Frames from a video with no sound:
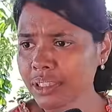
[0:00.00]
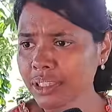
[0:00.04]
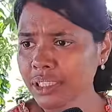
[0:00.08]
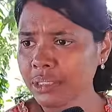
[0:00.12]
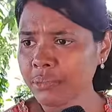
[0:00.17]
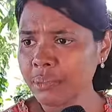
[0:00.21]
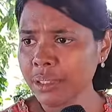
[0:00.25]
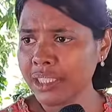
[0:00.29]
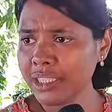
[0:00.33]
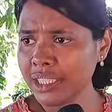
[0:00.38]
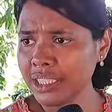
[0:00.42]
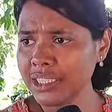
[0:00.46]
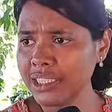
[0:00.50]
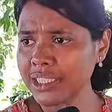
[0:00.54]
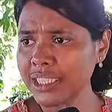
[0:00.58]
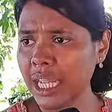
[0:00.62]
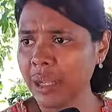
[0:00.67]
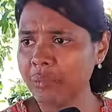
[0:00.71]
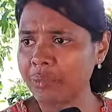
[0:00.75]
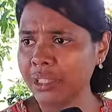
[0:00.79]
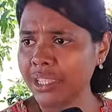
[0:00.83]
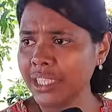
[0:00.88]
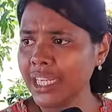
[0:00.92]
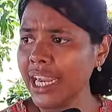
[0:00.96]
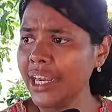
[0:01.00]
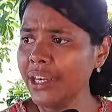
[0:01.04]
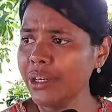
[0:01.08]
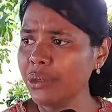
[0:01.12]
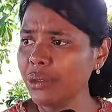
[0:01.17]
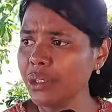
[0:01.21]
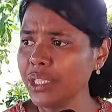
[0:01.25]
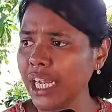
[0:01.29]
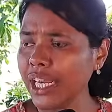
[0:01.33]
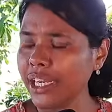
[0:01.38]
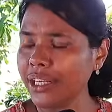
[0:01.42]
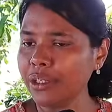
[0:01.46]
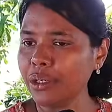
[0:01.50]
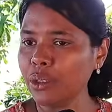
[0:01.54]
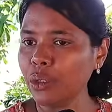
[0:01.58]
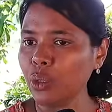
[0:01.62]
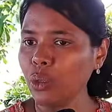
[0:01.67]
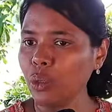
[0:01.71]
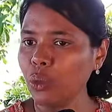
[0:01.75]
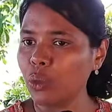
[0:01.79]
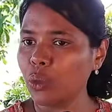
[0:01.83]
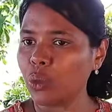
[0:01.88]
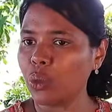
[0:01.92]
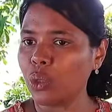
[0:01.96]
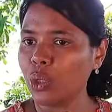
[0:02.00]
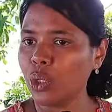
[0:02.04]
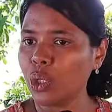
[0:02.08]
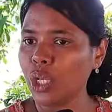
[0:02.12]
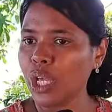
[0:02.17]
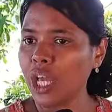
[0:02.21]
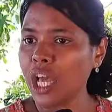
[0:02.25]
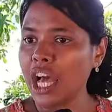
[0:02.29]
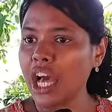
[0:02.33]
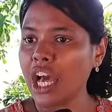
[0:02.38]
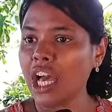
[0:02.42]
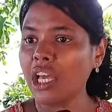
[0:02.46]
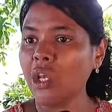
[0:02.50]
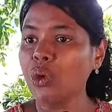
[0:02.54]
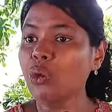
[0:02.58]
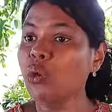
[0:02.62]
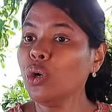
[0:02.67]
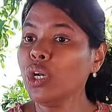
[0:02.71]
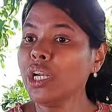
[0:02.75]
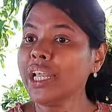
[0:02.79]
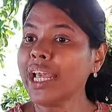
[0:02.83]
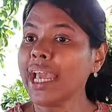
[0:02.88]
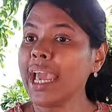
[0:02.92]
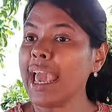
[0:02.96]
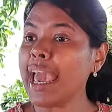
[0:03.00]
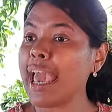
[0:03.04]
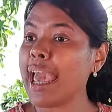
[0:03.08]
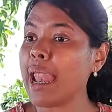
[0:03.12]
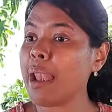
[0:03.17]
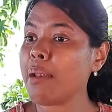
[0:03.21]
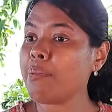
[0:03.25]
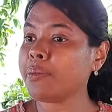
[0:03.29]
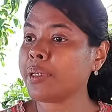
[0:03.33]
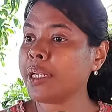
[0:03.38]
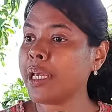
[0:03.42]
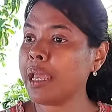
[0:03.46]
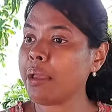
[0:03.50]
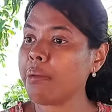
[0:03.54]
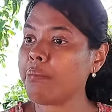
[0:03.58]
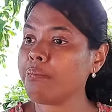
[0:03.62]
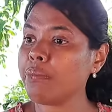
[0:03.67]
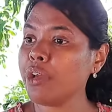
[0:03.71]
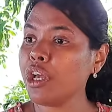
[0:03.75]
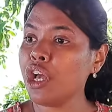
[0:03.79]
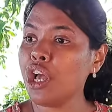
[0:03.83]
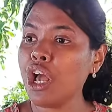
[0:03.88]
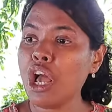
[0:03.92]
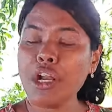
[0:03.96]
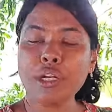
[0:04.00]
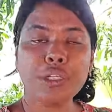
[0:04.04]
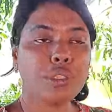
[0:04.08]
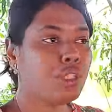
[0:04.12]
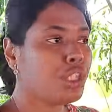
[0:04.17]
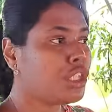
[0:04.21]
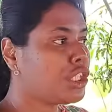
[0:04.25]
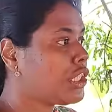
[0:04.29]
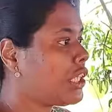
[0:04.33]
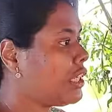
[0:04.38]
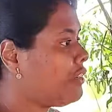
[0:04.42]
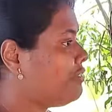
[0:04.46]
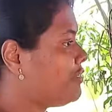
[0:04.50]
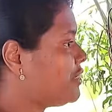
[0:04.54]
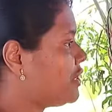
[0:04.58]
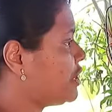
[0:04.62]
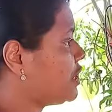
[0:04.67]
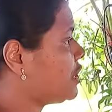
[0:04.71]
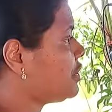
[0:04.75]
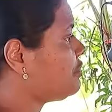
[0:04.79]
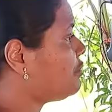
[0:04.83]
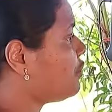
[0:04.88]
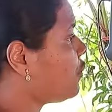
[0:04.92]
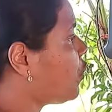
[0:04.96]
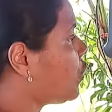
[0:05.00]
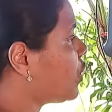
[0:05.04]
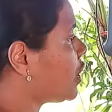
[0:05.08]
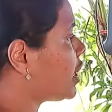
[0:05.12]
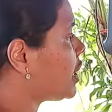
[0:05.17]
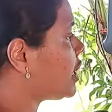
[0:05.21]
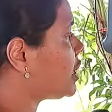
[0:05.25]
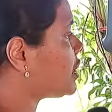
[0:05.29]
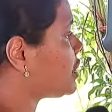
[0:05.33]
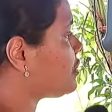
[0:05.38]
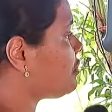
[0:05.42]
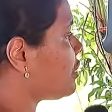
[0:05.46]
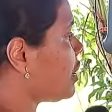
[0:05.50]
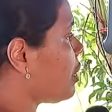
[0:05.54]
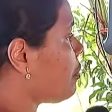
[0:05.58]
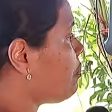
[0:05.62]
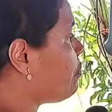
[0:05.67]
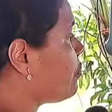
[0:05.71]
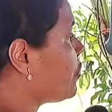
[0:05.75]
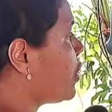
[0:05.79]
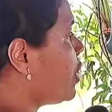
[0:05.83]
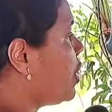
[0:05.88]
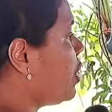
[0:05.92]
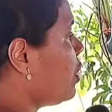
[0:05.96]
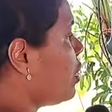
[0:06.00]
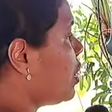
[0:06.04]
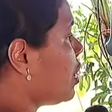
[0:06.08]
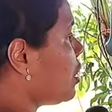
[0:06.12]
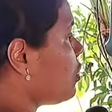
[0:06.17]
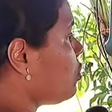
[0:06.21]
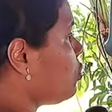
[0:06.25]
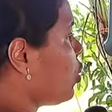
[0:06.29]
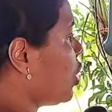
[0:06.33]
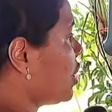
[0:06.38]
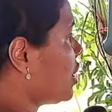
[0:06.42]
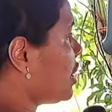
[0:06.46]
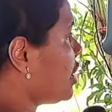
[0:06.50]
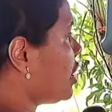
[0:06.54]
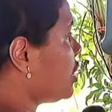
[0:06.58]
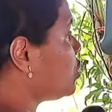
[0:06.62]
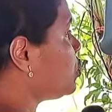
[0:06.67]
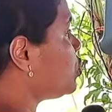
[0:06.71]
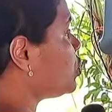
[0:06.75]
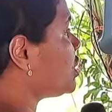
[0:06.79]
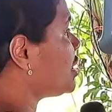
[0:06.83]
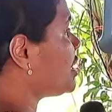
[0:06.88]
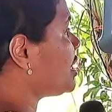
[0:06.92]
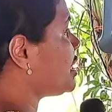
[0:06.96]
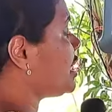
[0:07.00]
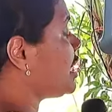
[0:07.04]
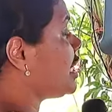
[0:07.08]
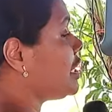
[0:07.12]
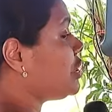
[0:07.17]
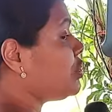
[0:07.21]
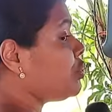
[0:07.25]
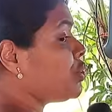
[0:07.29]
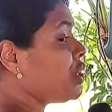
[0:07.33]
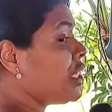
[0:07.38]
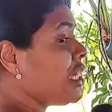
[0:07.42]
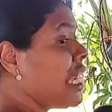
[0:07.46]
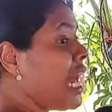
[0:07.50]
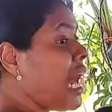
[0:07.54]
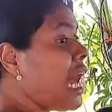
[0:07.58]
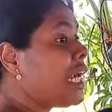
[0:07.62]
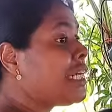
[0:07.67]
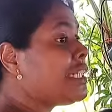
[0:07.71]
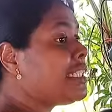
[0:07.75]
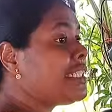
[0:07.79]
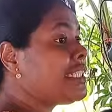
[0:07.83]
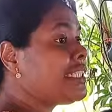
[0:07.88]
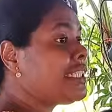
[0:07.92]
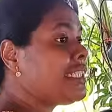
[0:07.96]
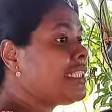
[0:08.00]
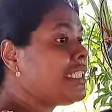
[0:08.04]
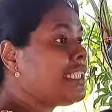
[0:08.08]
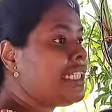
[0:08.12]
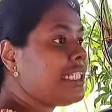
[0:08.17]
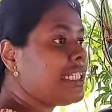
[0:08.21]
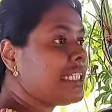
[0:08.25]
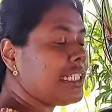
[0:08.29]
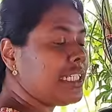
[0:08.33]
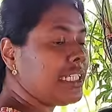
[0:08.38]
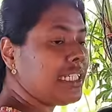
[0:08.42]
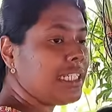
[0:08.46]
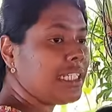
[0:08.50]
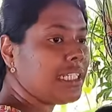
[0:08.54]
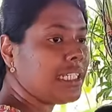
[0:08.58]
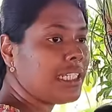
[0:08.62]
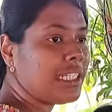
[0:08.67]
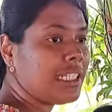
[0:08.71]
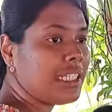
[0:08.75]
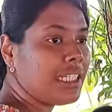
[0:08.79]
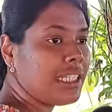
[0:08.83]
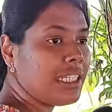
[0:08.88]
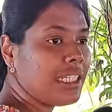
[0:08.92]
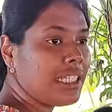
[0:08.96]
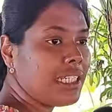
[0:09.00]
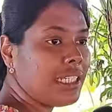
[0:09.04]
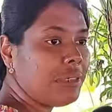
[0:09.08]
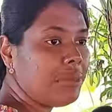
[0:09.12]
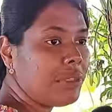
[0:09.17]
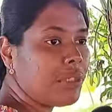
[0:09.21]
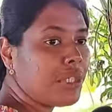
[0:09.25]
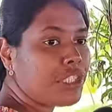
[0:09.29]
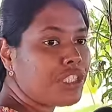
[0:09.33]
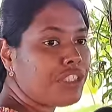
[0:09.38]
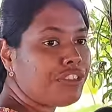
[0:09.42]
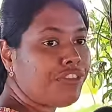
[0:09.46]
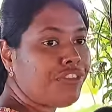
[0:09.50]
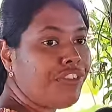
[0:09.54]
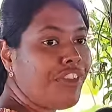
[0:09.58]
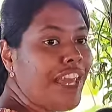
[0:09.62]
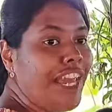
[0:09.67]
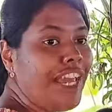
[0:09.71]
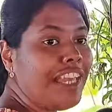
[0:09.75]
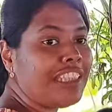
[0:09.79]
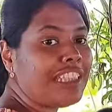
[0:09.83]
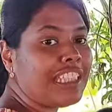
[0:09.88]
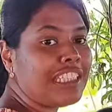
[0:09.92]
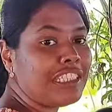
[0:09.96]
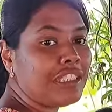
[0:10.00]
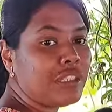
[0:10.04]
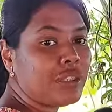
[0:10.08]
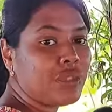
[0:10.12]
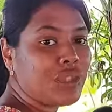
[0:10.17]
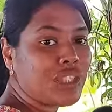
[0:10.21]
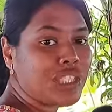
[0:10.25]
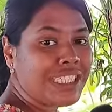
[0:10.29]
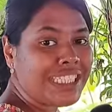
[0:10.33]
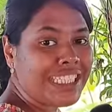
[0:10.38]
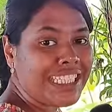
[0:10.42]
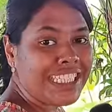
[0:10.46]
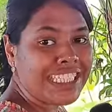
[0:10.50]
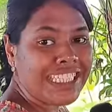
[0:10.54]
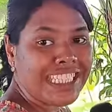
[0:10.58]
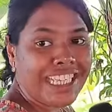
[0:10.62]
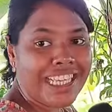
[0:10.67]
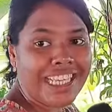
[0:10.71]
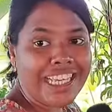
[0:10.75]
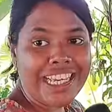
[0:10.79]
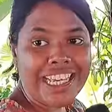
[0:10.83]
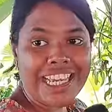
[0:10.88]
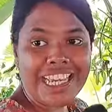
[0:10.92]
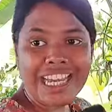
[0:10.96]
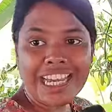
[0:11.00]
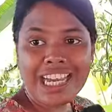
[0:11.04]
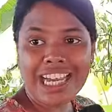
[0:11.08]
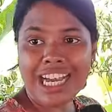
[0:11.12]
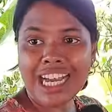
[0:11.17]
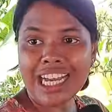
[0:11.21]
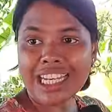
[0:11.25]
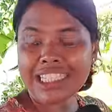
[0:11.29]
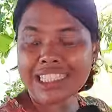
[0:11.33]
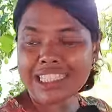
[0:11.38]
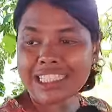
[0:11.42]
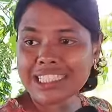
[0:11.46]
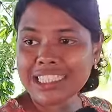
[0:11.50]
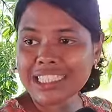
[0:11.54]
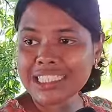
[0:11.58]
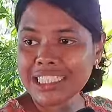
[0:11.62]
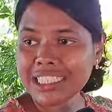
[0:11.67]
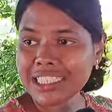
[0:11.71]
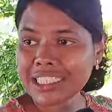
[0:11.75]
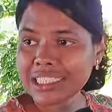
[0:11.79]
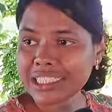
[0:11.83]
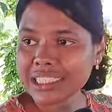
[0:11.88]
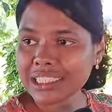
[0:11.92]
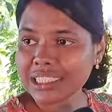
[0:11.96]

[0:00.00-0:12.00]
but this time did i do that no i only helped him to shift his focus from what he could see to the unseen because faith is to see the unseen